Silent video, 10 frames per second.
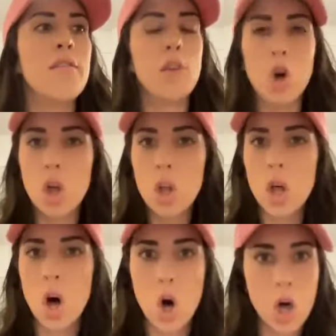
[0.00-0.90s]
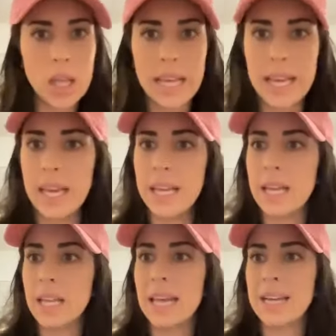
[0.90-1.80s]
full all
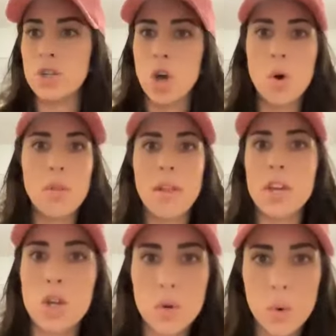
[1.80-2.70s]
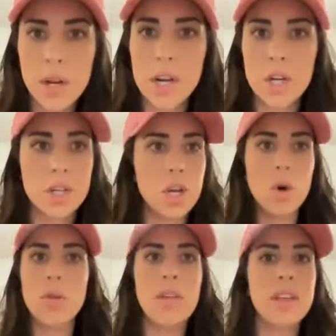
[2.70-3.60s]
in, like, don't think you're weird,
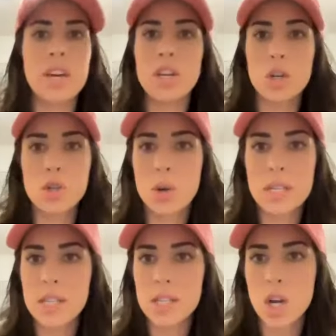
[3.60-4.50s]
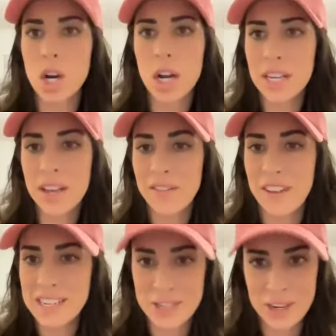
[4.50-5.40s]
don't think that your choices are
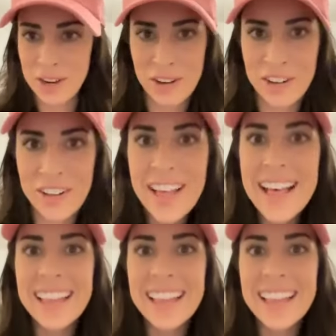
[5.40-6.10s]
unconventional.